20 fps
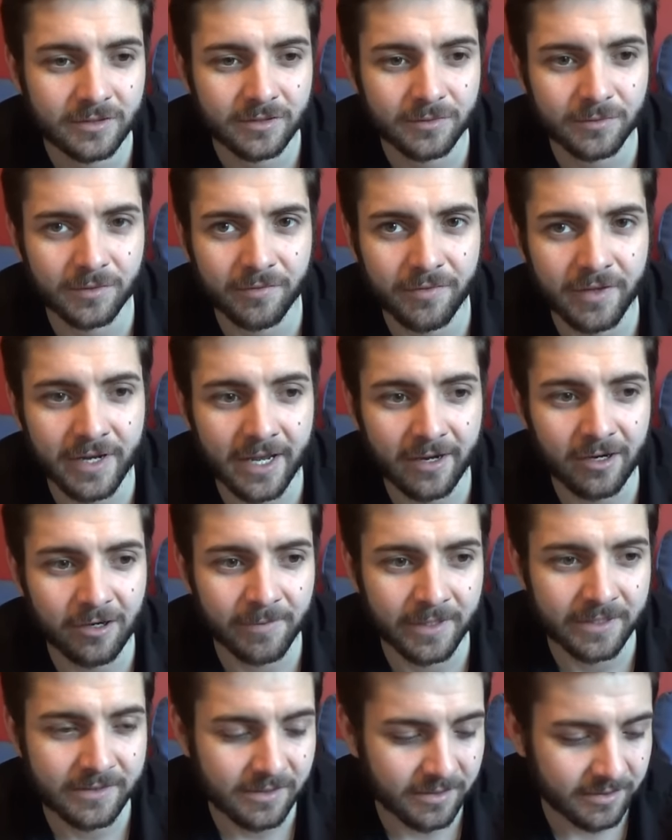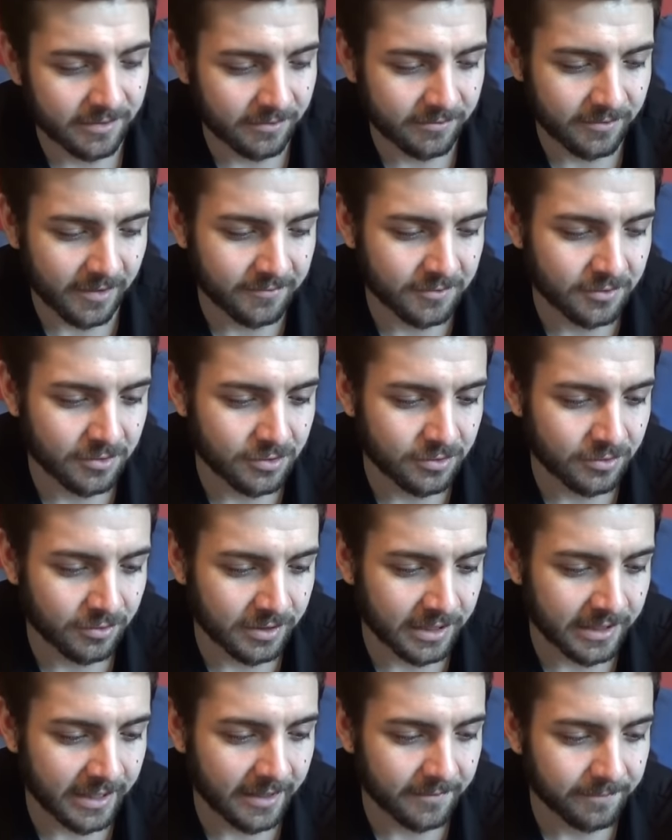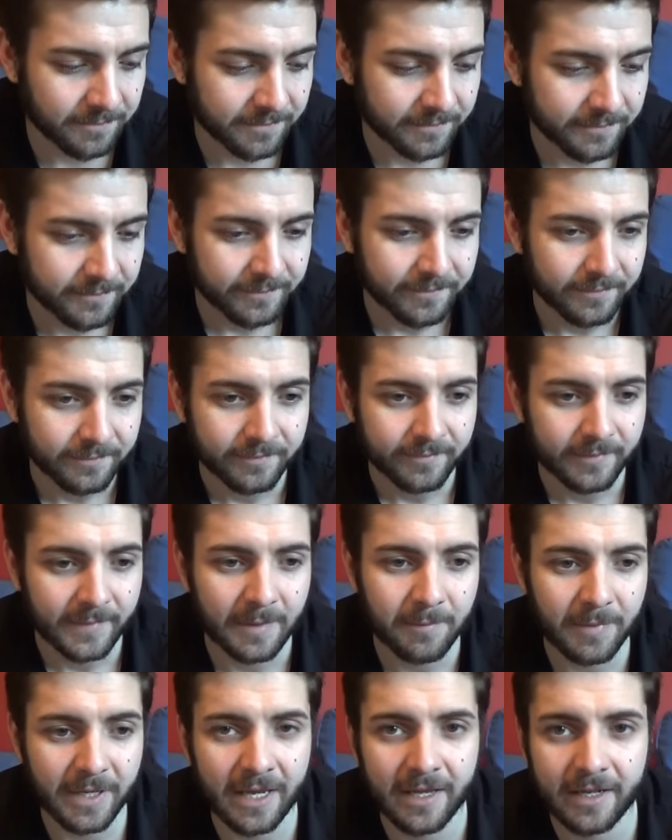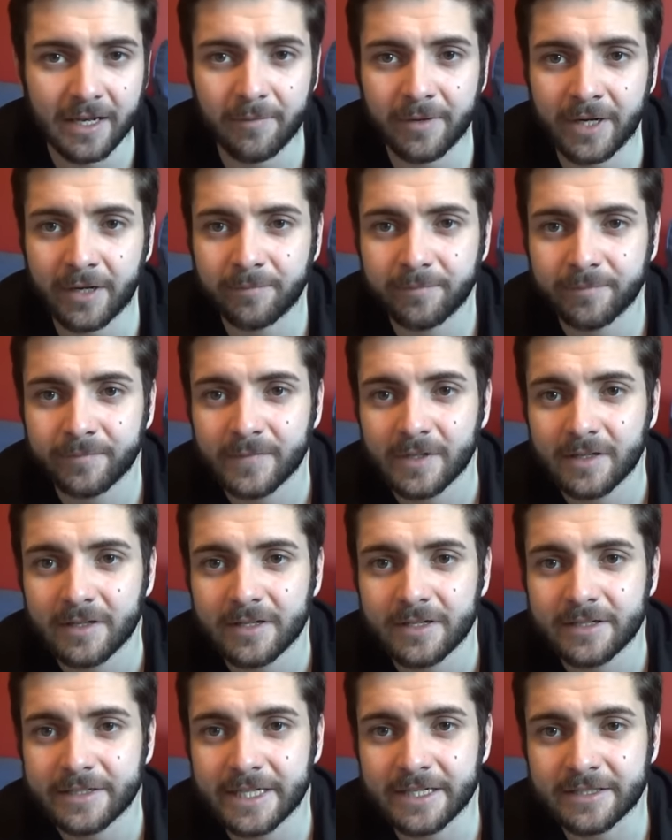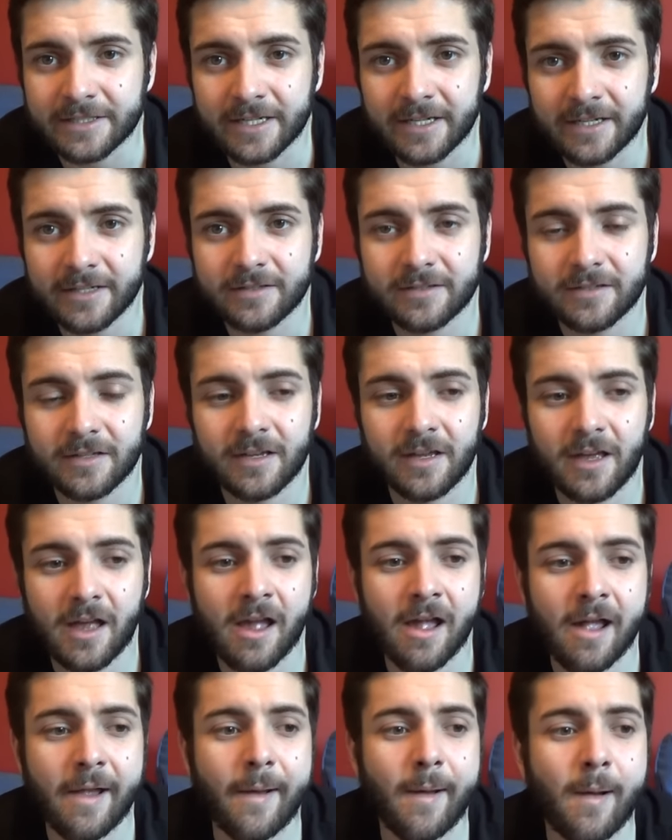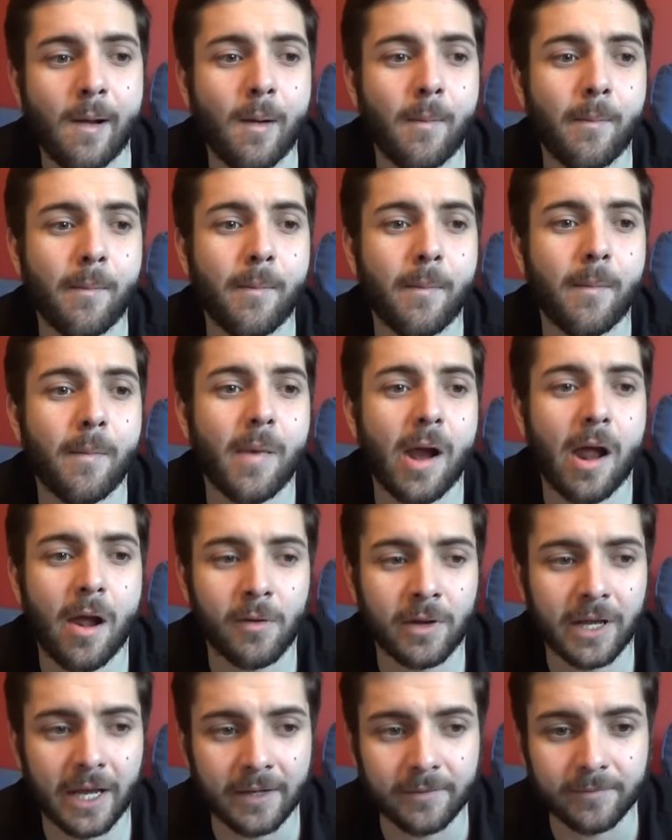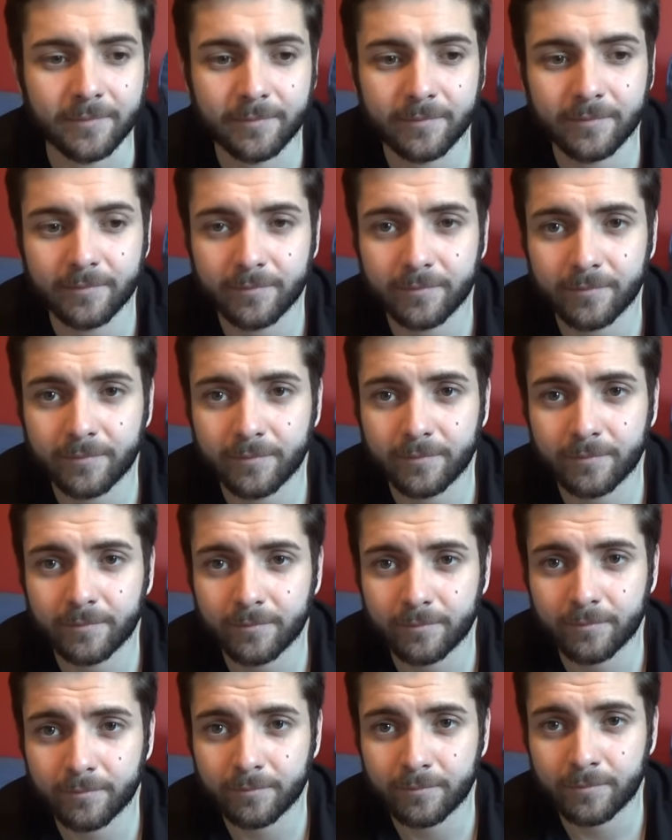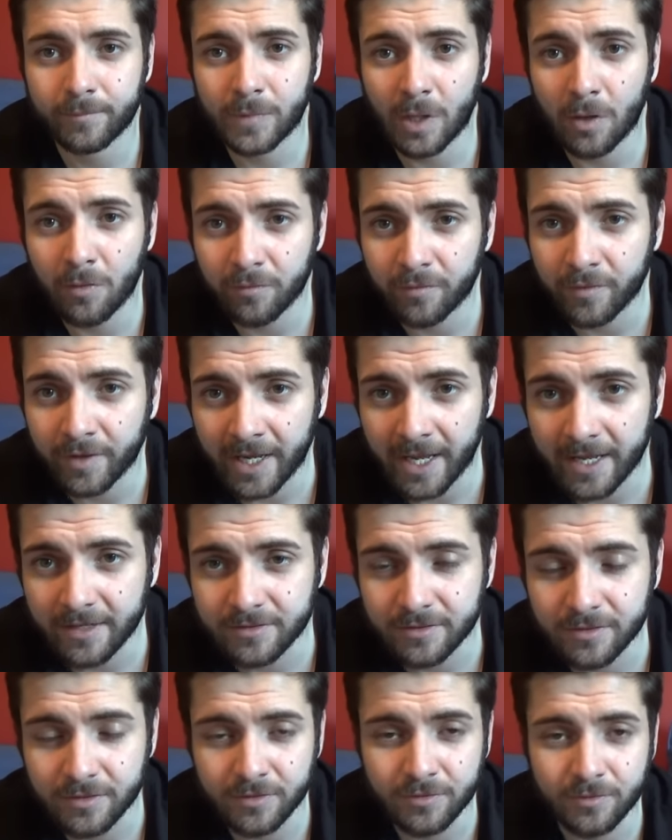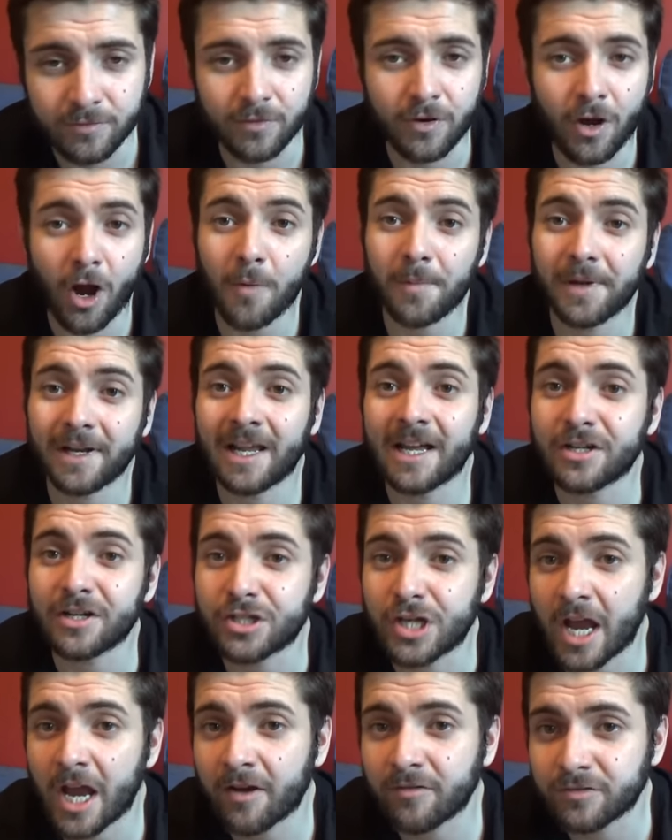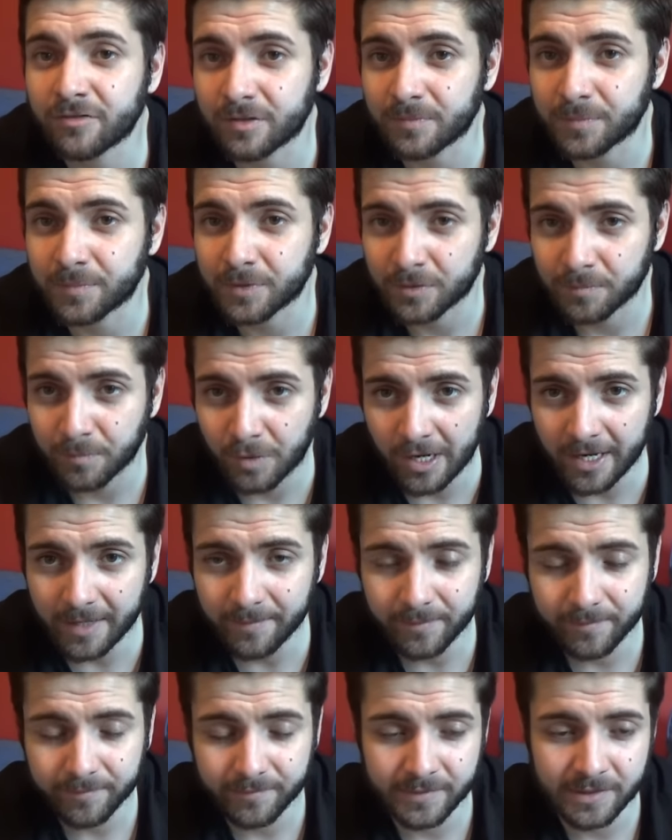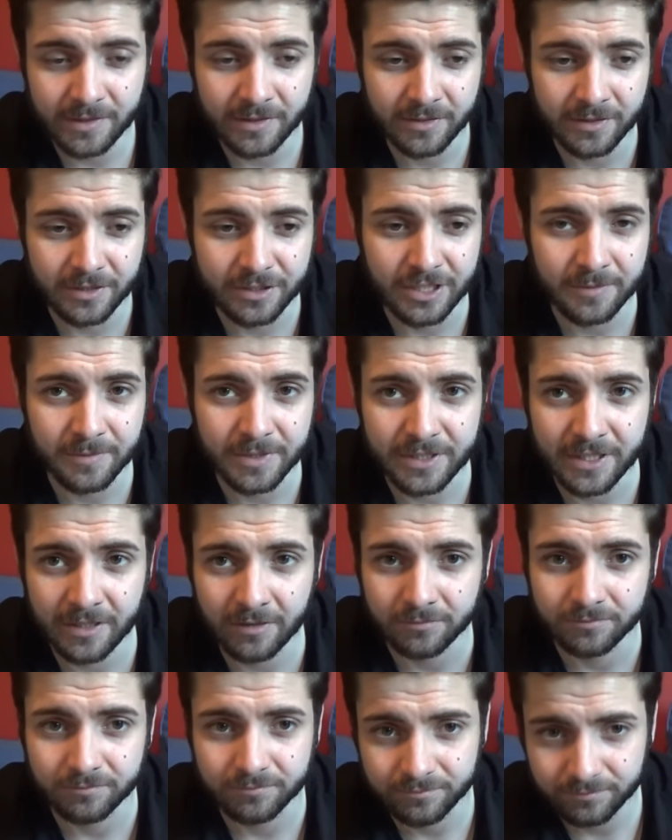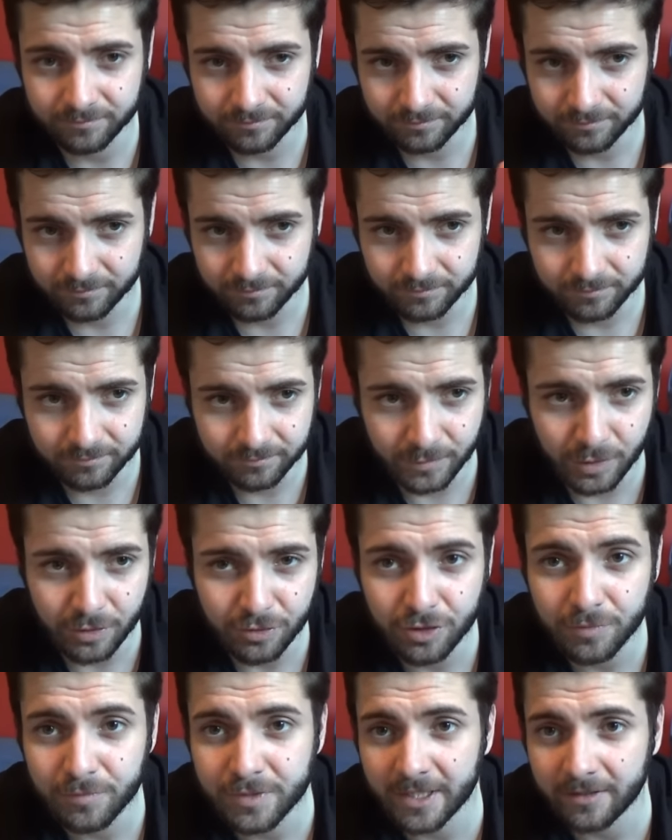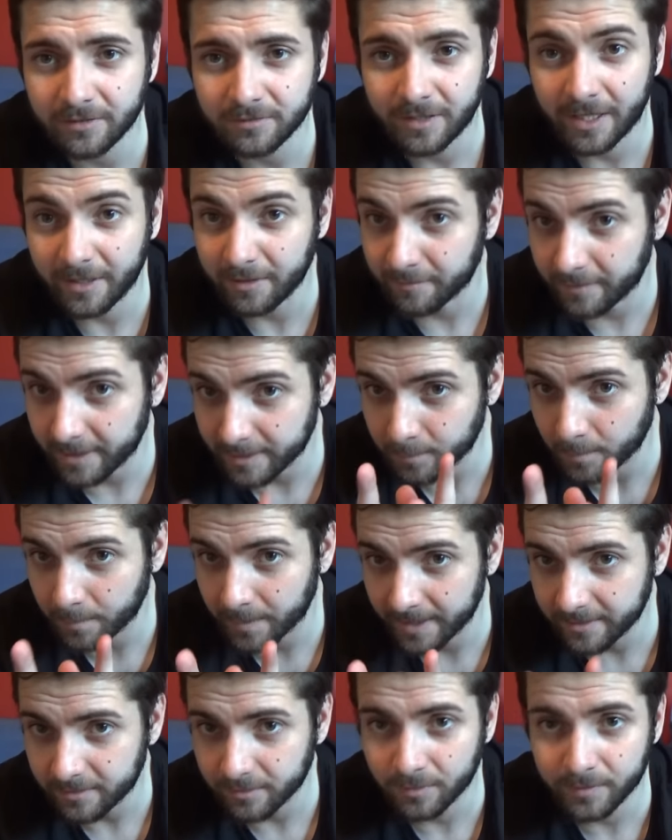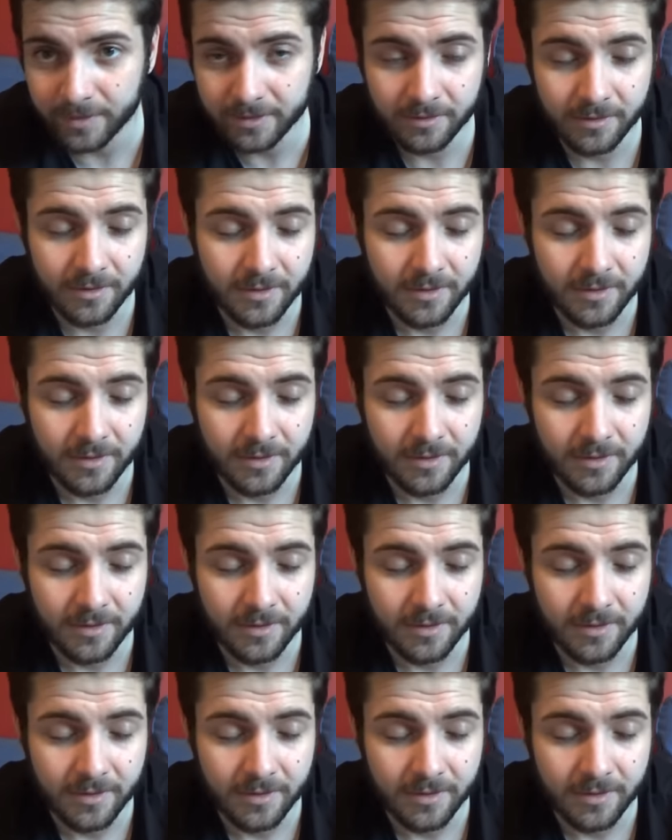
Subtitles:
with the Necromancer, so I'll have to study that. But yeah, let me know. Cheers guys. Okay, don't forget to comment, like, share and subscribe to the GBHL YouTube channel and the Facebook page always.